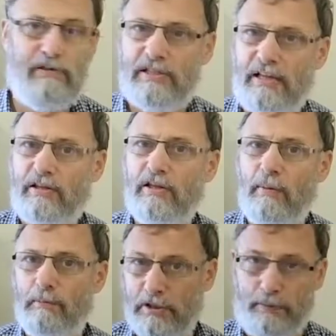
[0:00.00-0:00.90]
said the
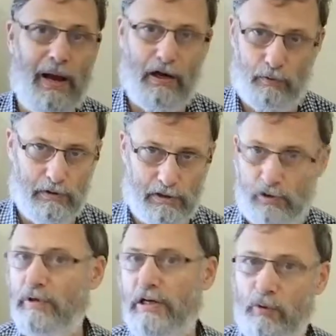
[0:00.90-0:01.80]
numbers backwards,
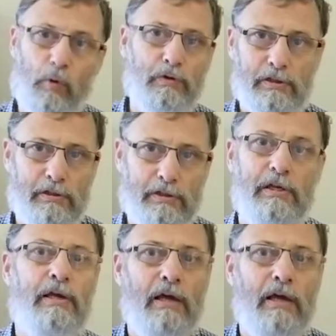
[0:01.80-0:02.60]
3/4.